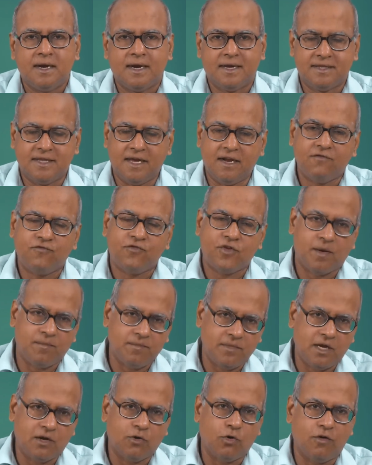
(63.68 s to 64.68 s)
and then
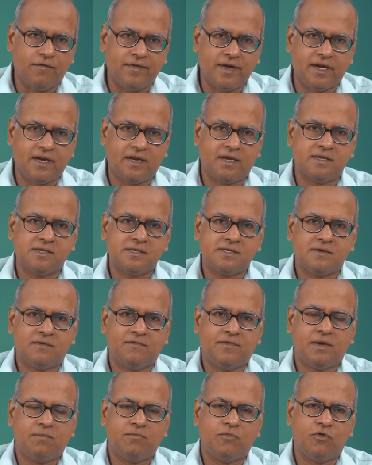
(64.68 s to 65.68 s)
from the covariance
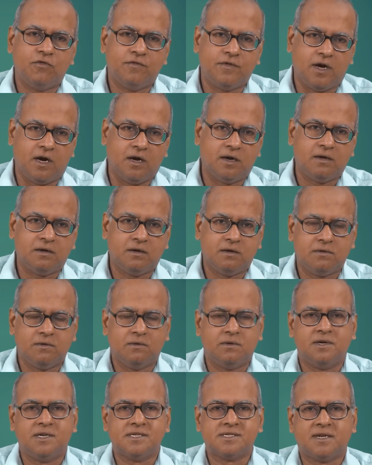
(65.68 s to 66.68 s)
we moved on
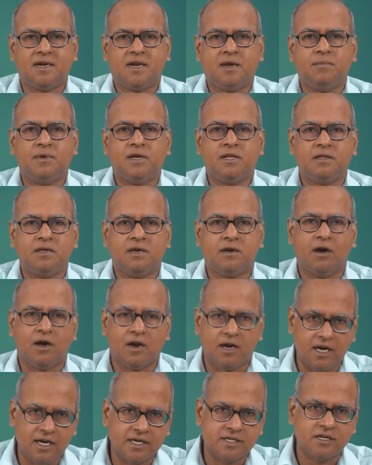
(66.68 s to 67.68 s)
to describing the
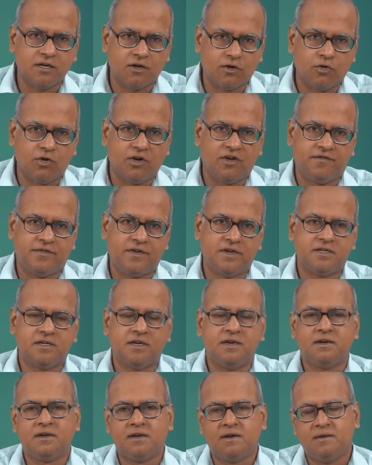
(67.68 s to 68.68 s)
correlation
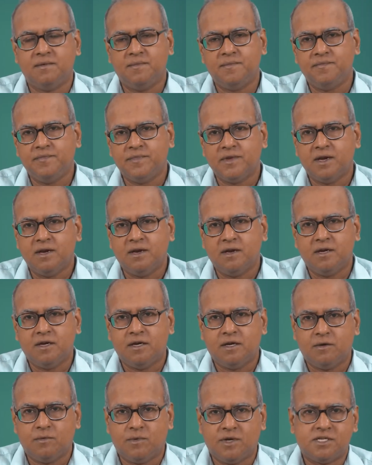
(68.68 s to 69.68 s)
coefficient
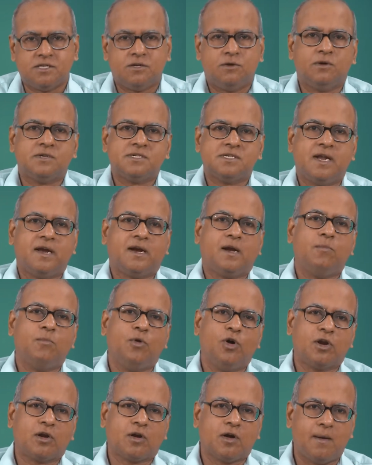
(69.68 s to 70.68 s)
which looks like a
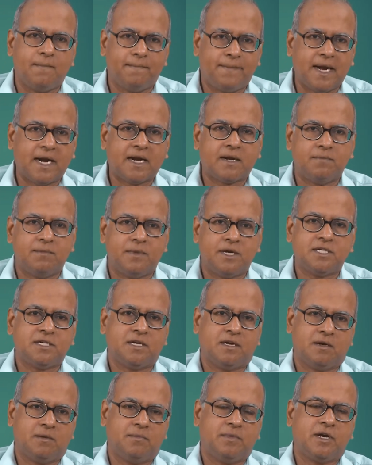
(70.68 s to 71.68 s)
more compact
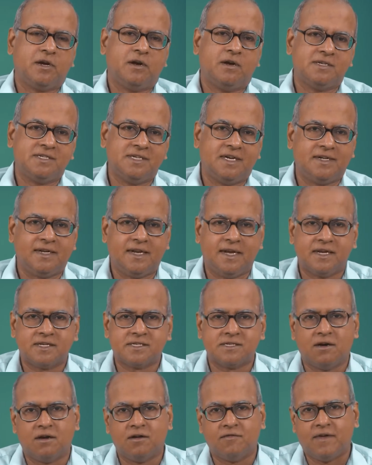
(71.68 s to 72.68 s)
measure because it
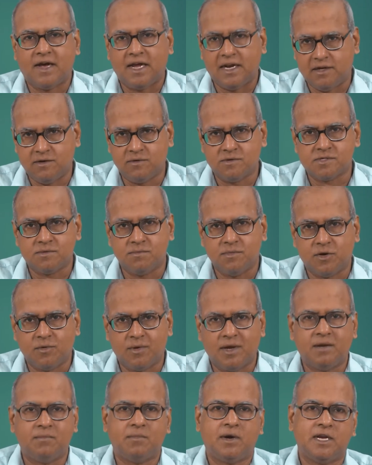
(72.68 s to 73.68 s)
takes on values
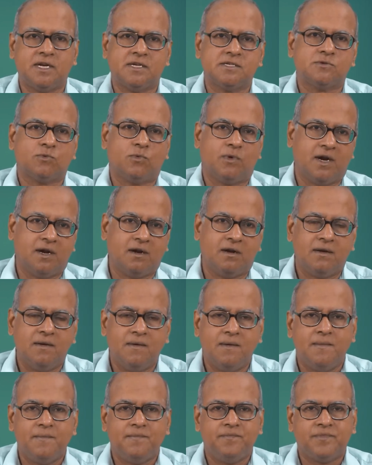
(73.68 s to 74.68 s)
between minus 1
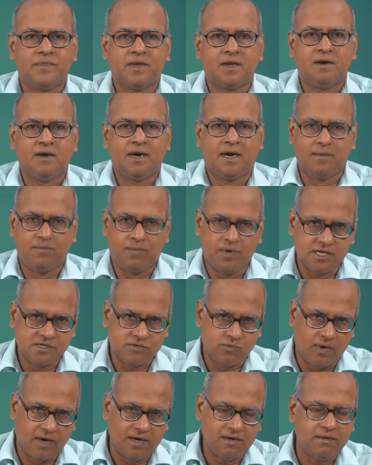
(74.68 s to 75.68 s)
and
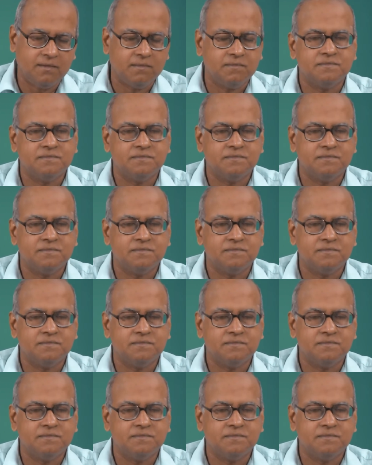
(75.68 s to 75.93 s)
plus 1